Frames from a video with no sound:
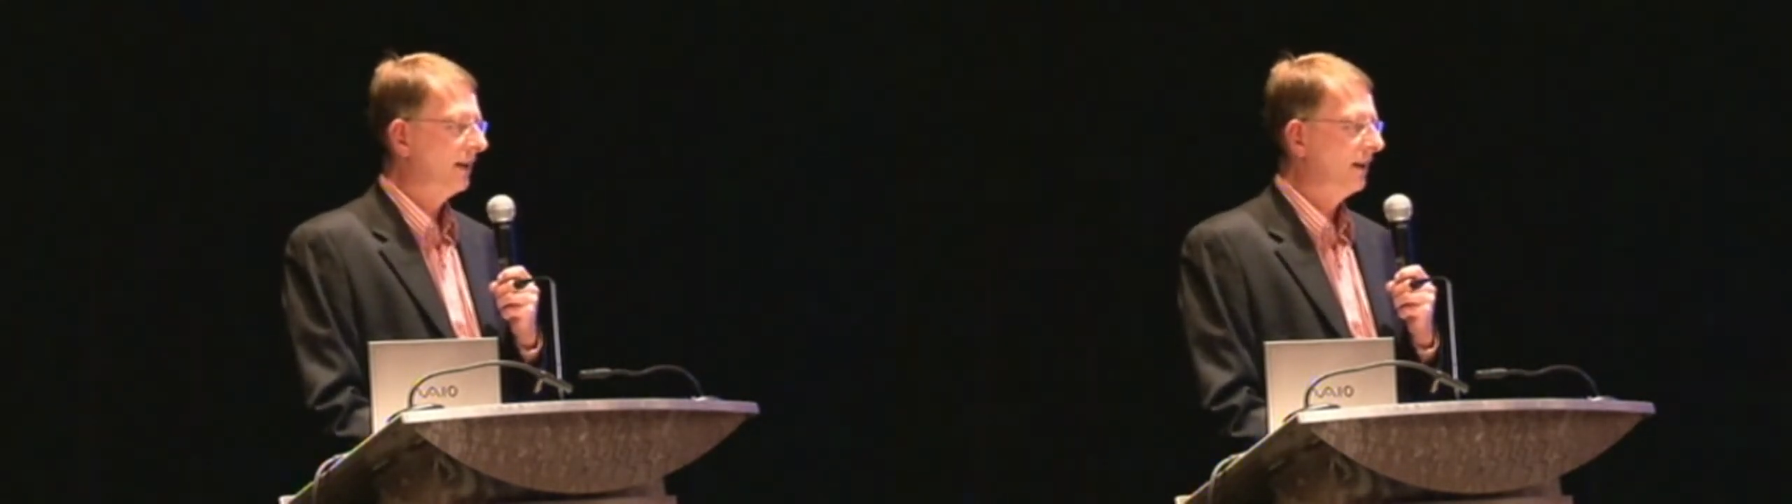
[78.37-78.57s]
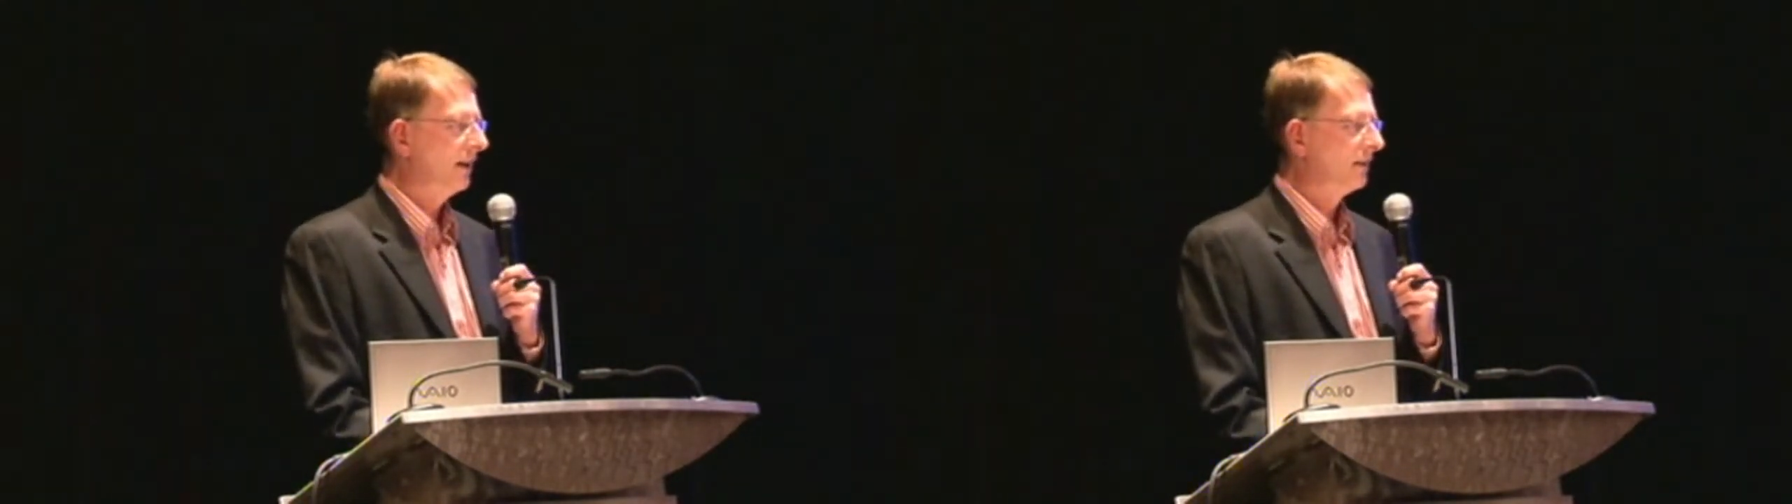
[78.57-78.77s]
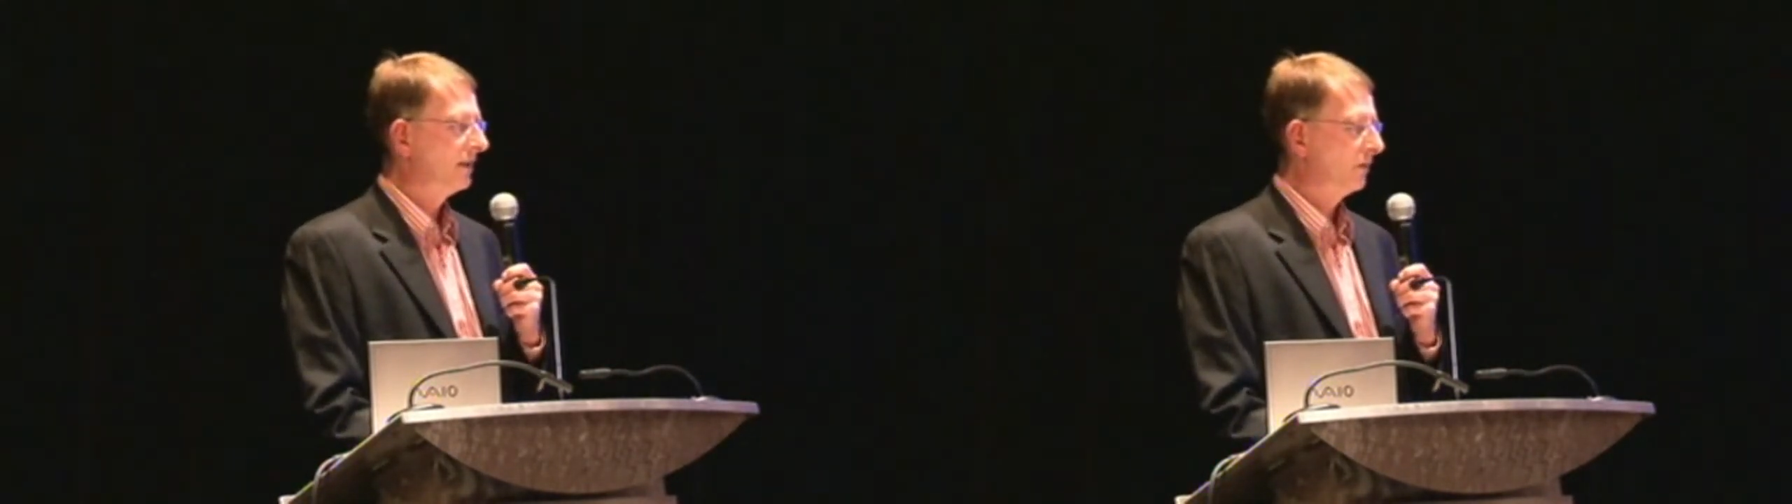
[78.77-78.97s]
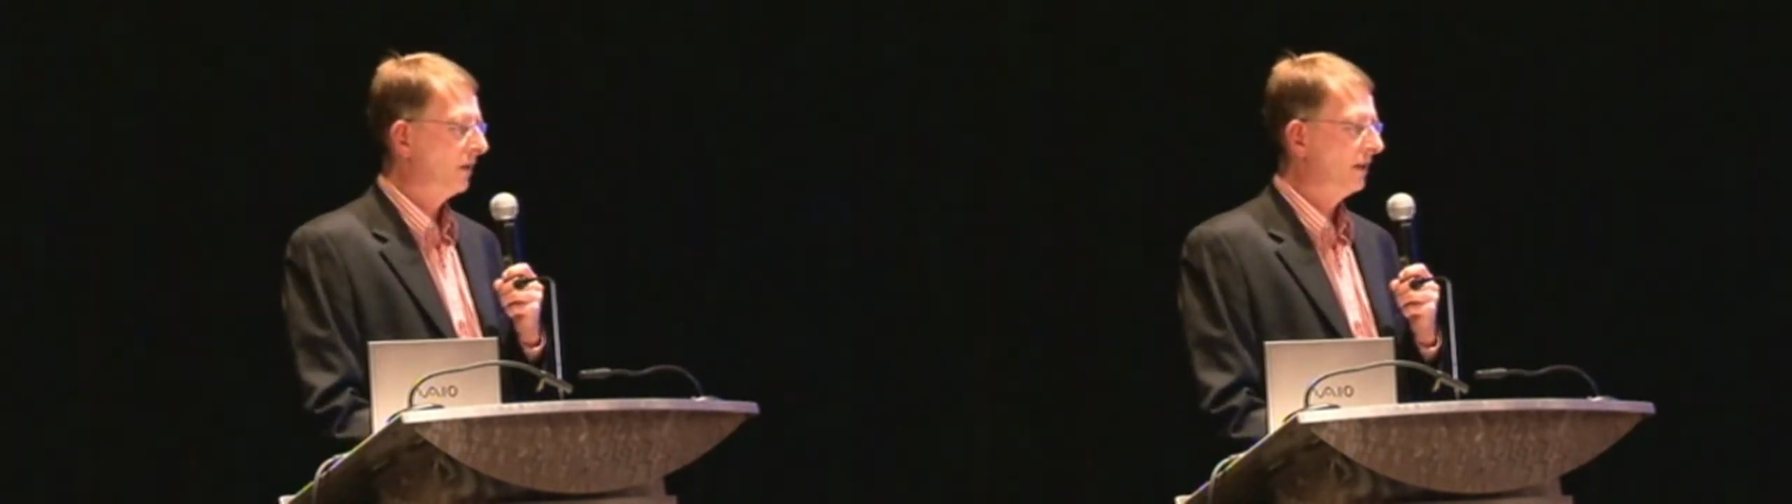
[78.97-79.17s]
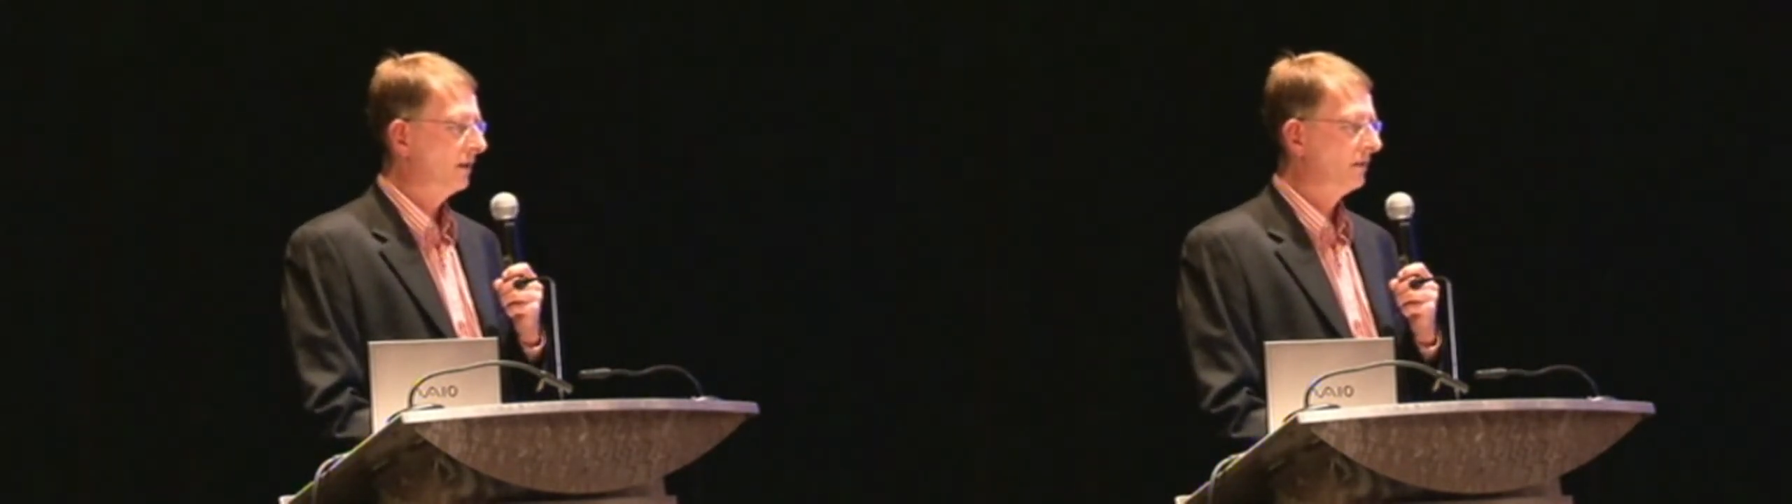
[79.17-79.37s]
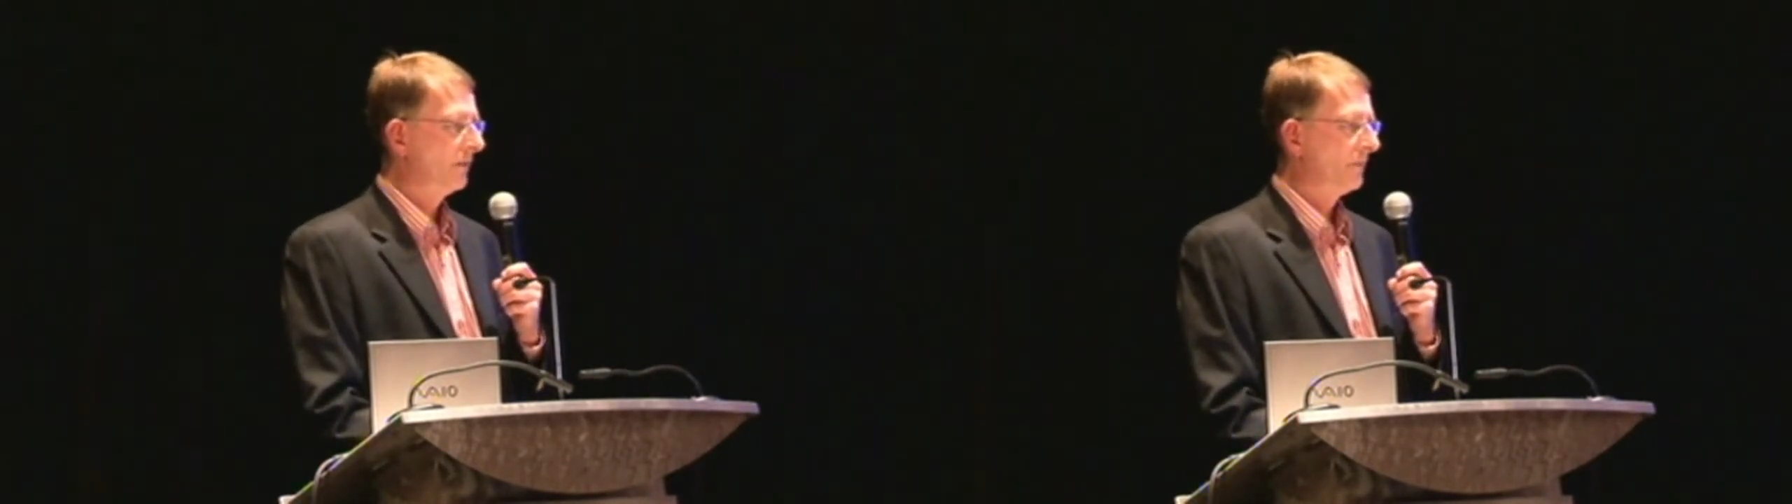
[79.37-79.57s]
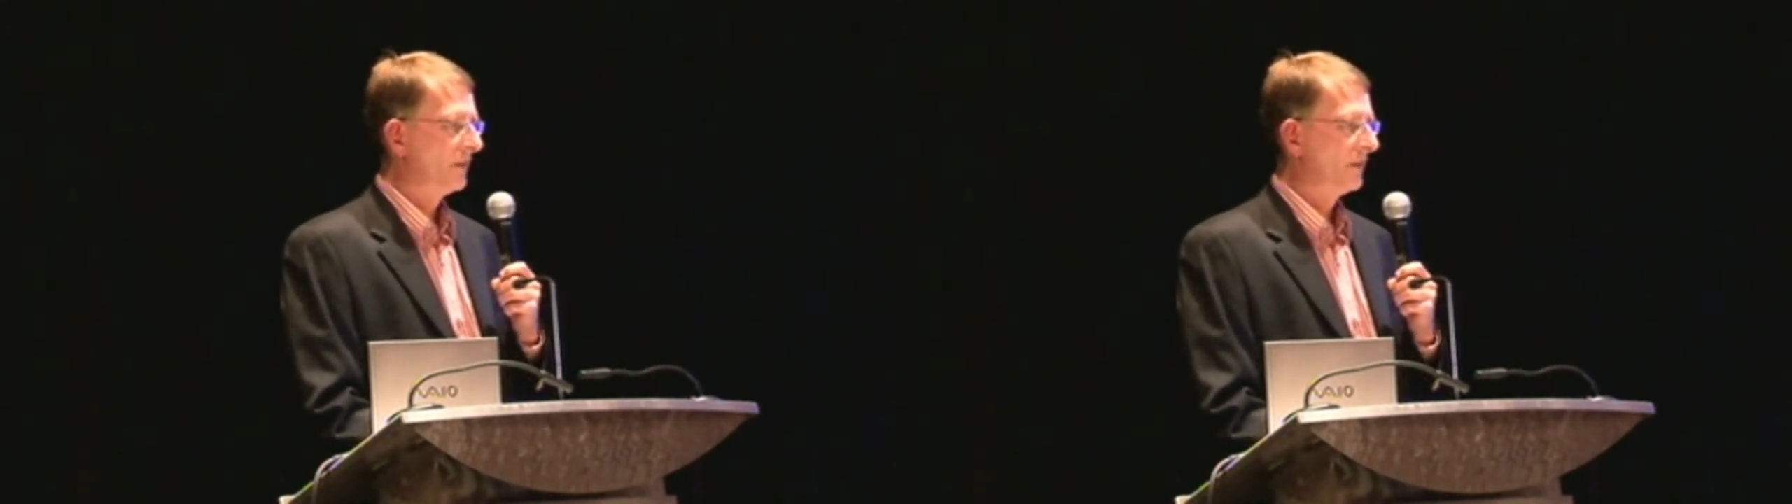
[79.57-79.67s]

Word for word: uh, said, Well,